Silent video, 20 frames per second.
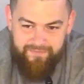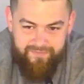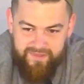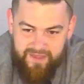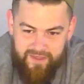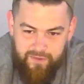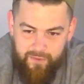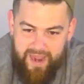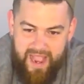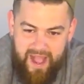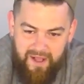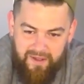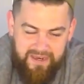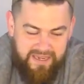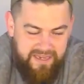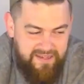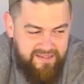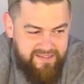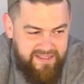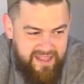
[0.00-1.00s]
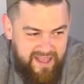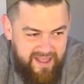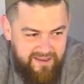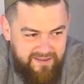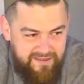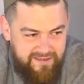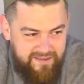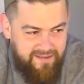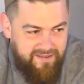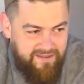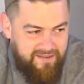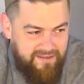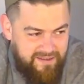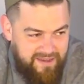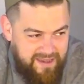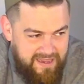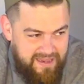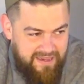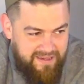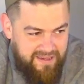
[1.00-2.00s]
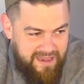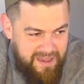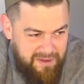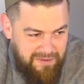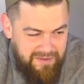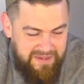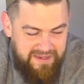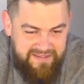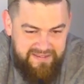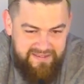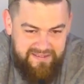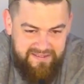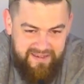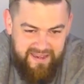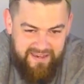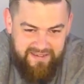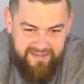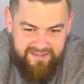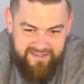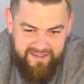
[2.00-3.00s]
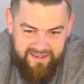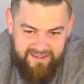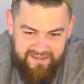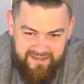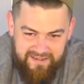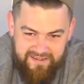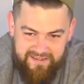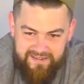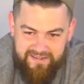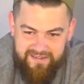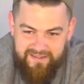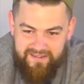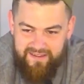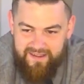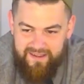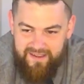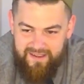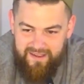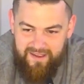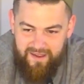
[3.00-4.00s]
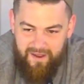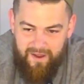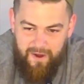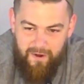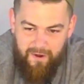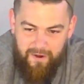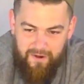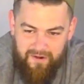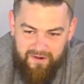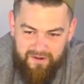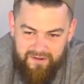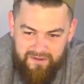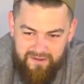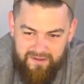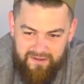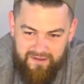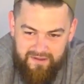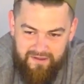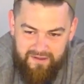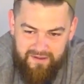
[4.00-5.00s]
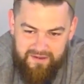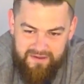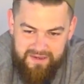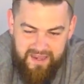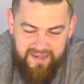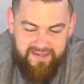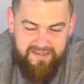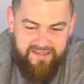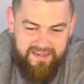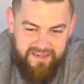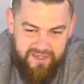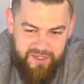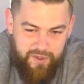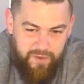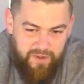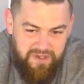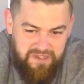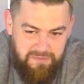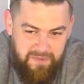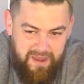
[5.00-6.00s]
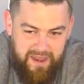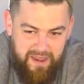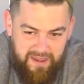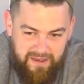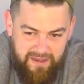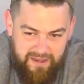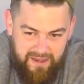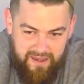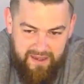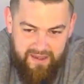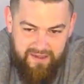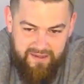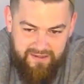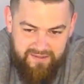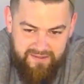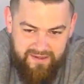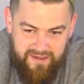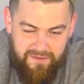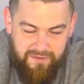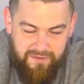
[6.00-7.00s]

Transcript: The reality is that illness and sickness are destined to us by Allah. And